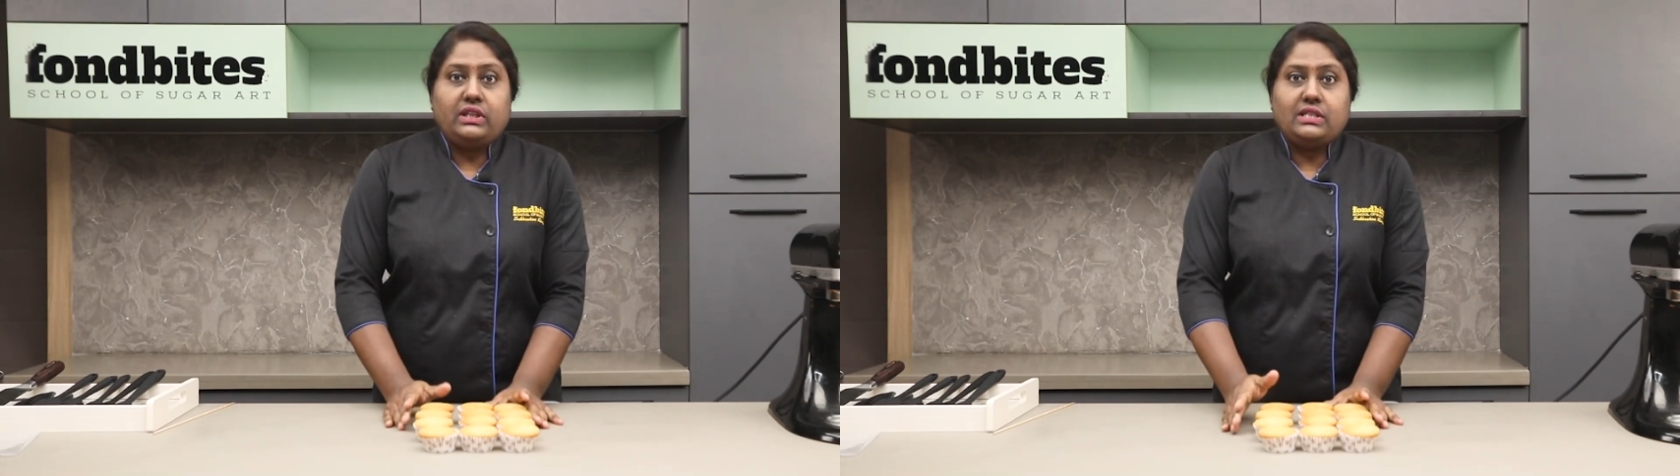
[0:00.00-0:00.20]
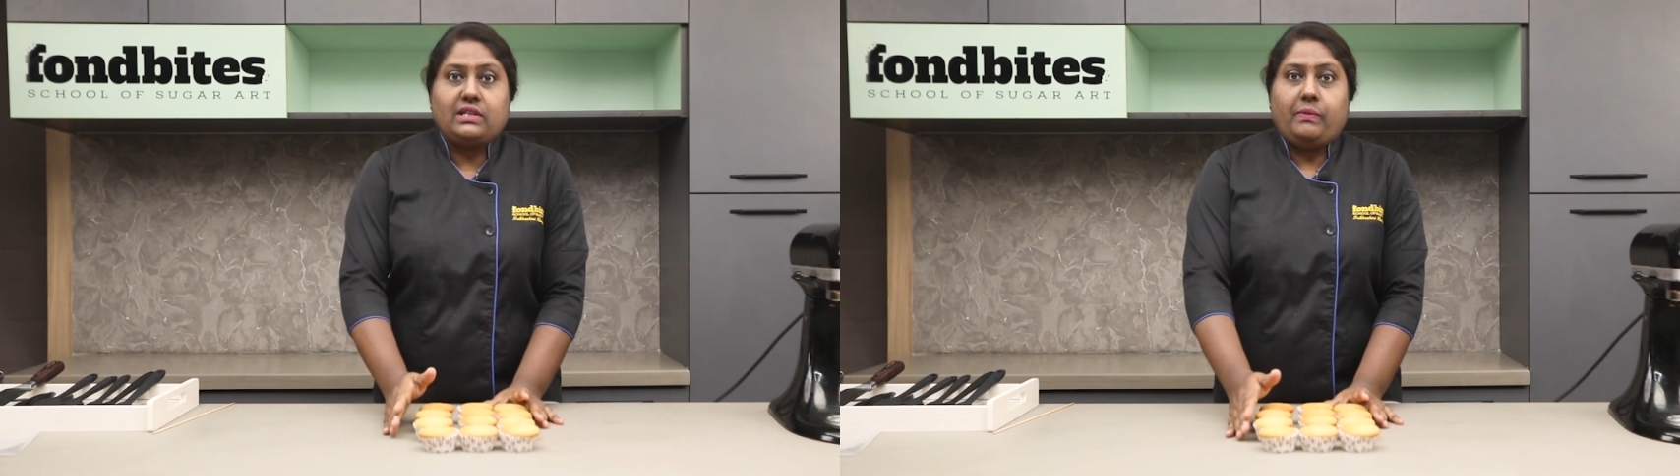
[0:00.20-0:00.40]

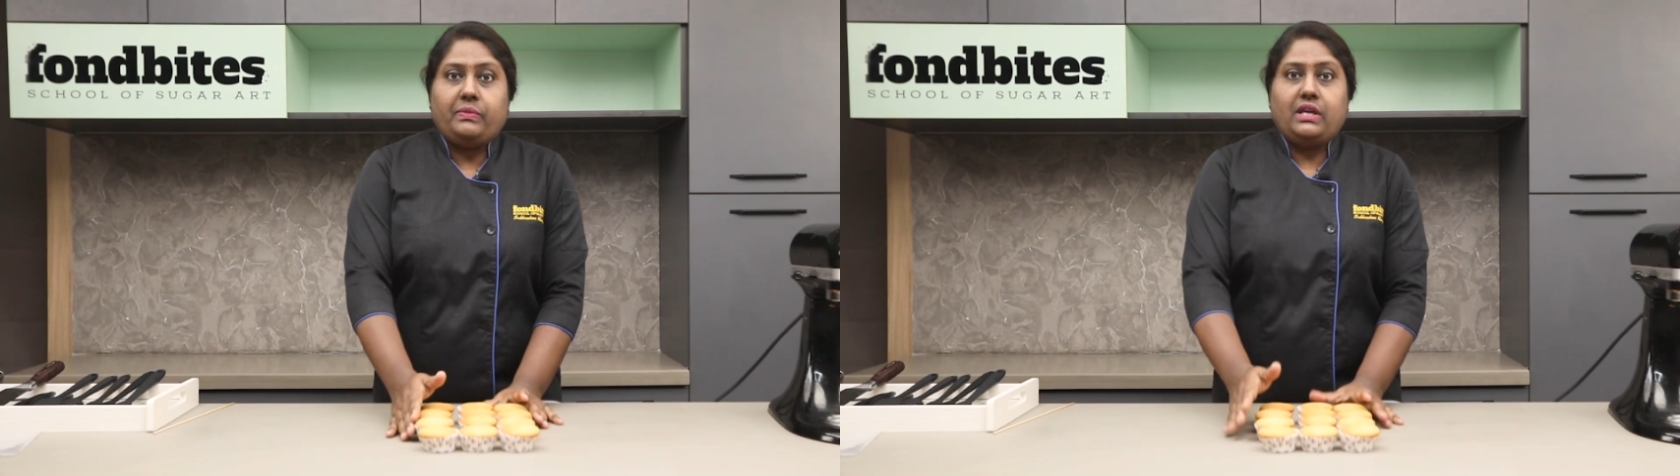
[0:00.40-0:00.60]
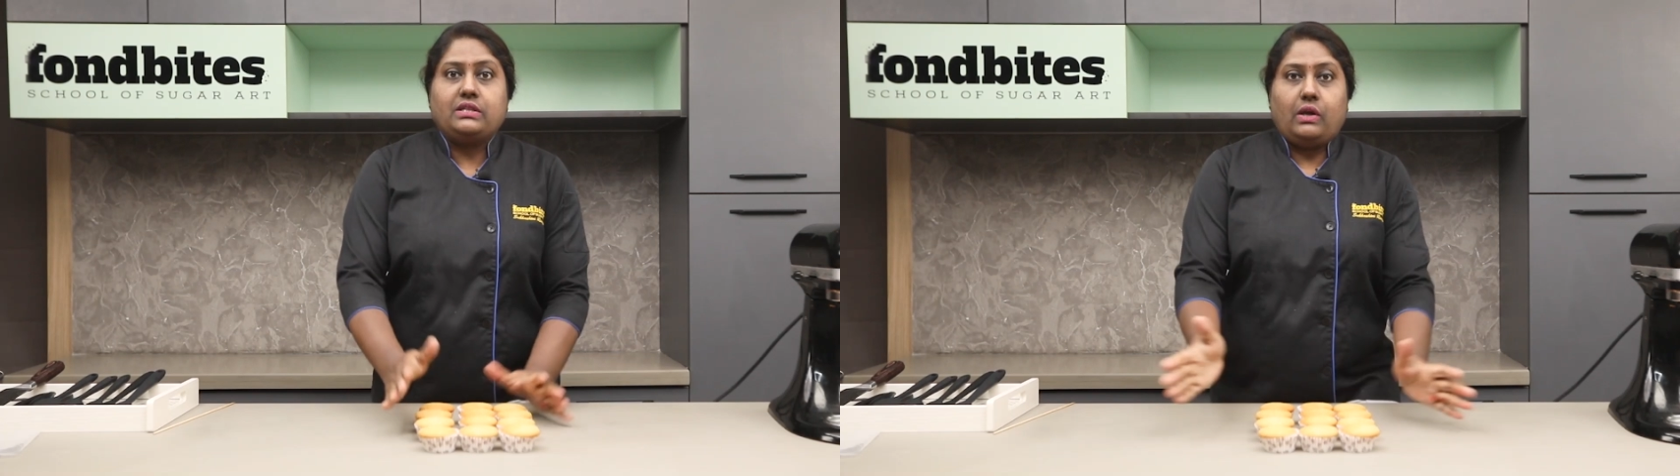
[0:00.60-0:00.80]
these
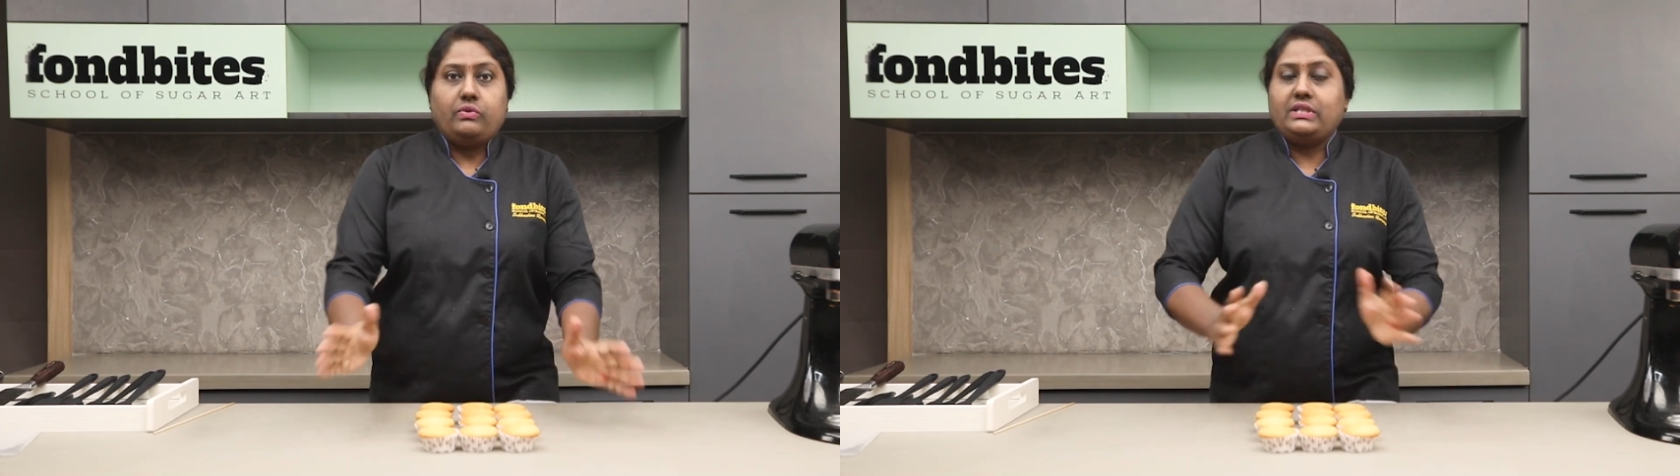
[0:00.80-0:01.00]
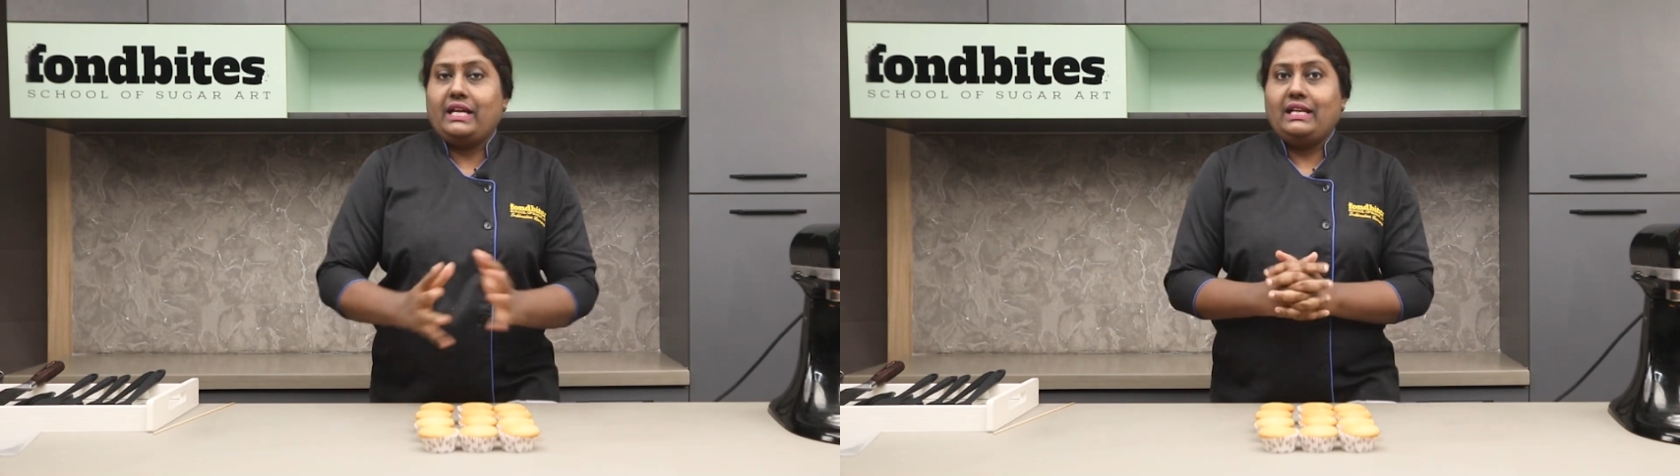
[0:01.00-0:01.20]
cupcakes
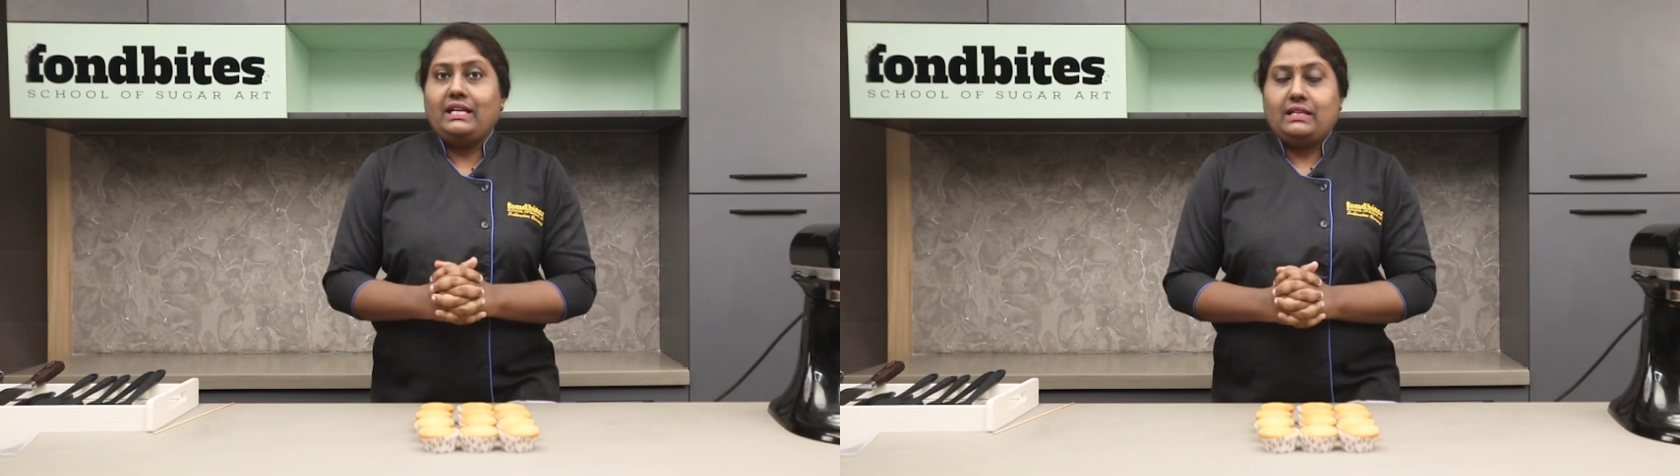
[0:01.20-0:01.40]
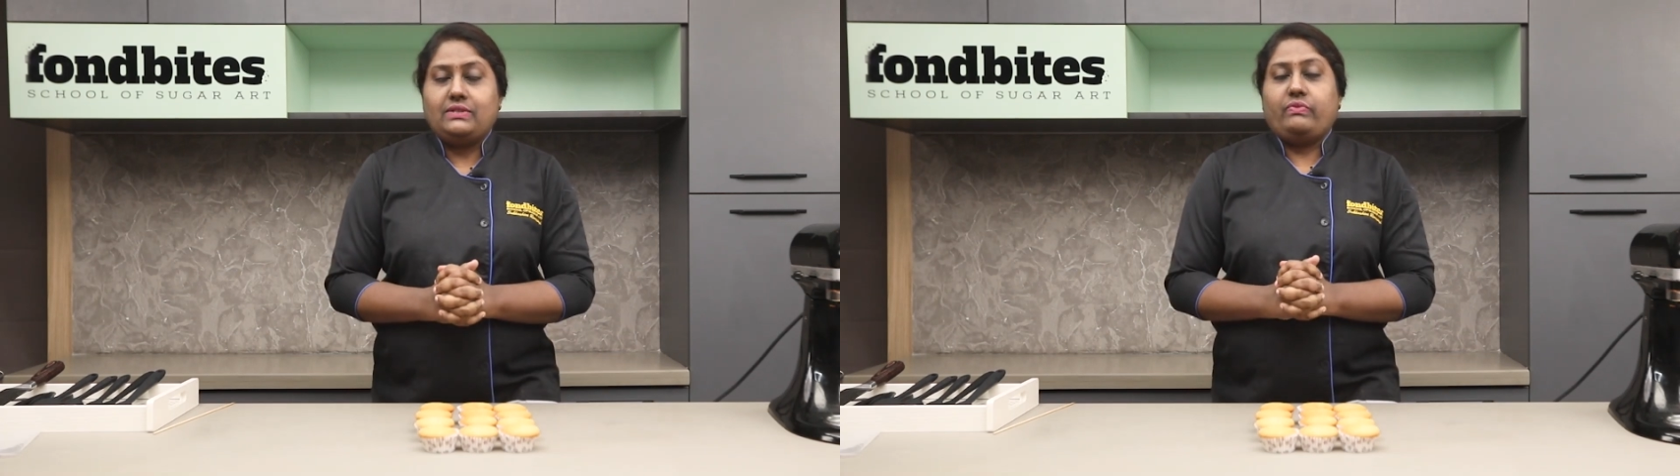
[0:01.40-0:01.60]
outside,
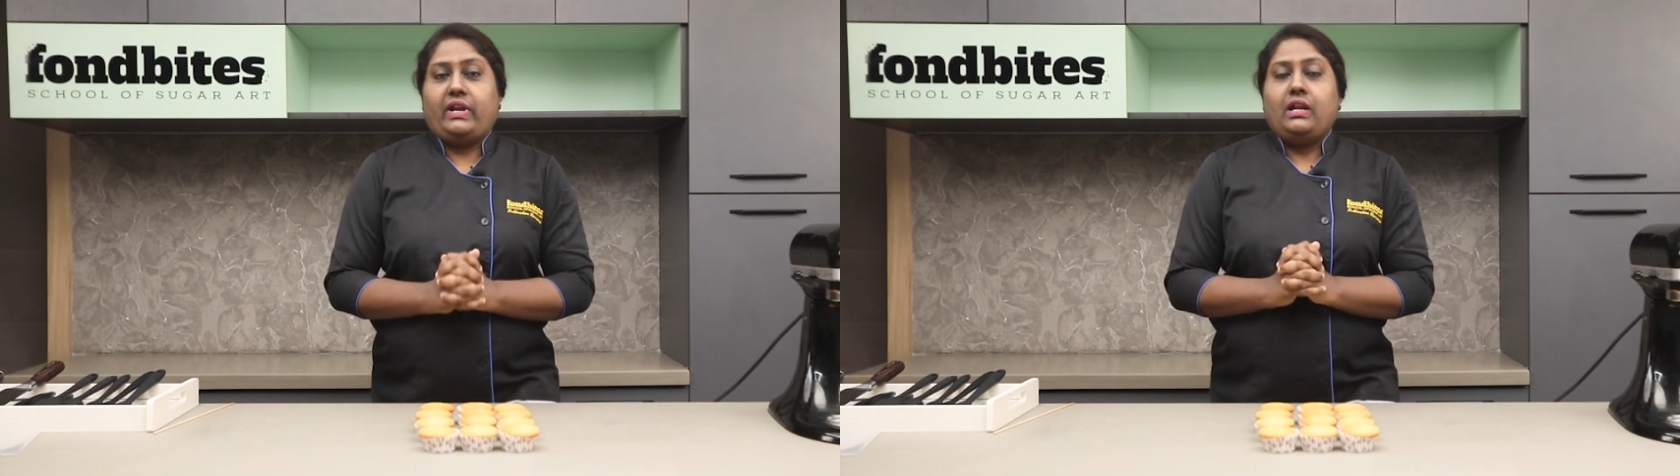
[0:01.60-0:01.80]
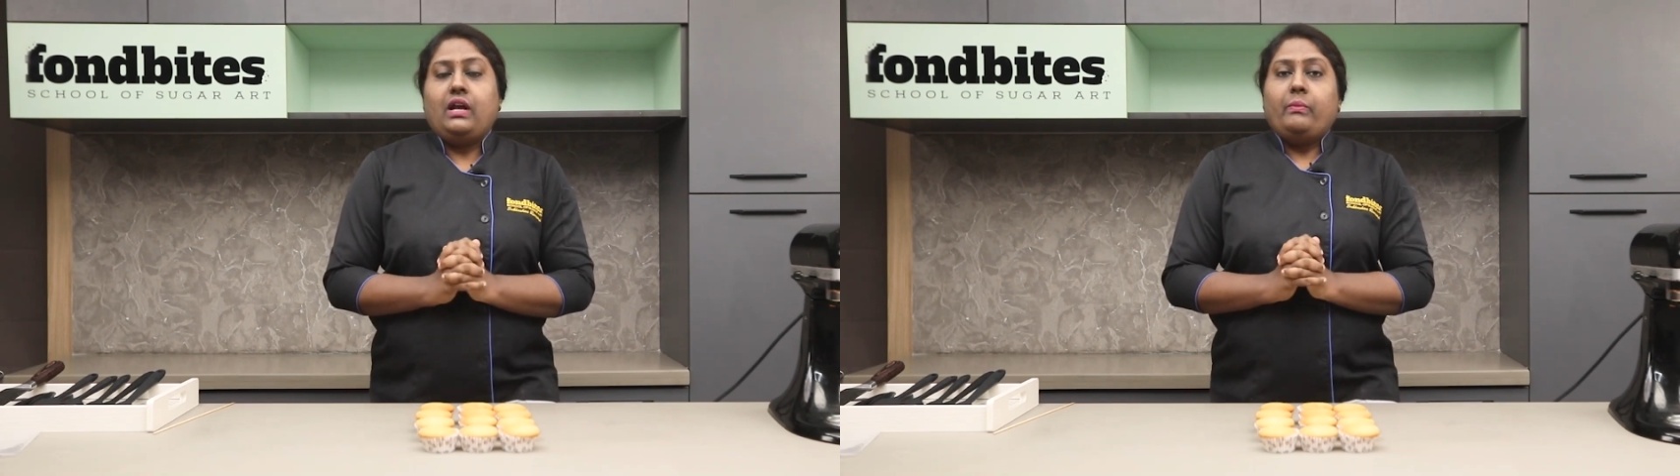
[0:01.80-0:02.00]
it is
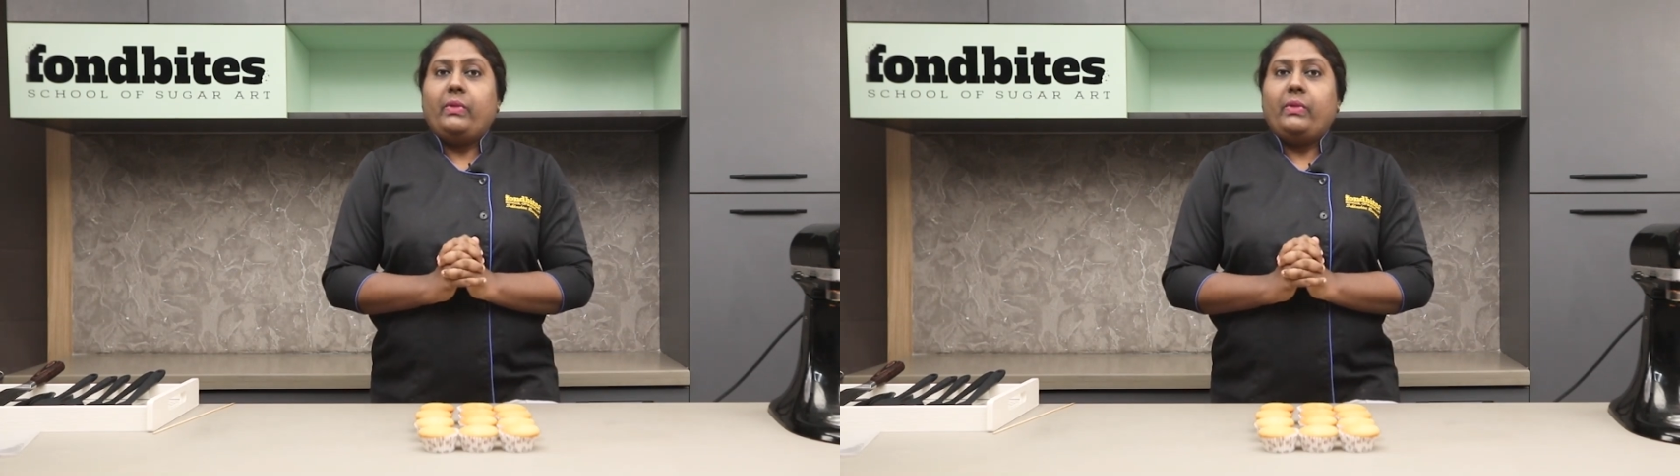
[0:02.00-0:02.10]
fine,